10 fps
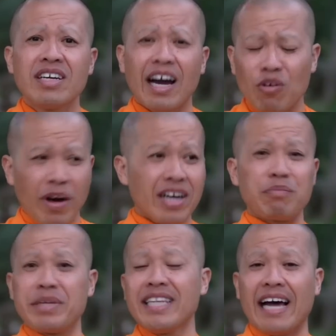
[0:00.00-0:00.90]
I don't want to
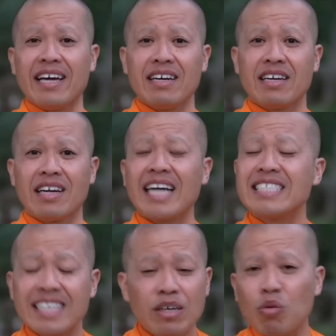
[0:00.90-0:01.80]
be that. I
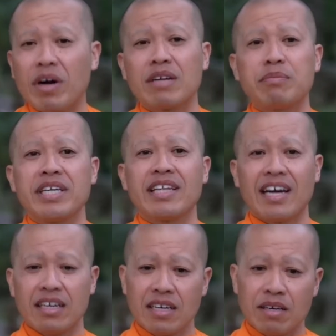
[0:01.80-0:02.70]
didn't want to be
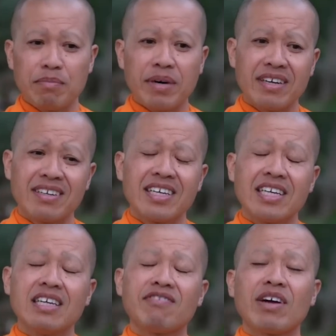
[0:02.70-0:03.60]
that. But
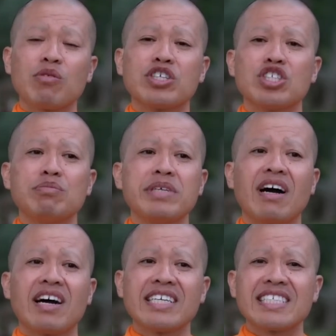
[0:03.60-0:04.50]
if I were to be
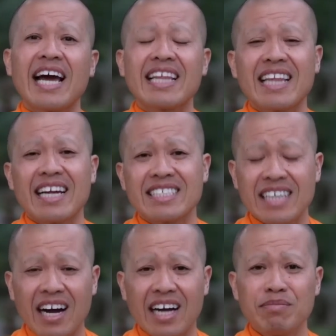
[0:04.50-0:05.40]
honest, at that
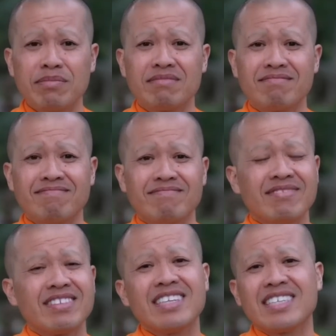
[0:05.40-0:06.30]
time,
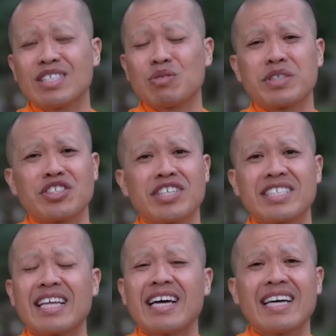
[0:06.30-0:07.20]
this was
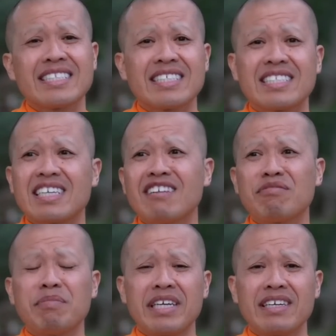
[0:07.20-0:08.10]
just the essence
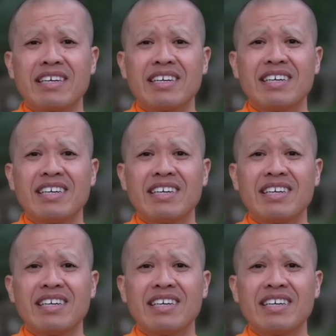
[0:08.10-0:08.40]
of me.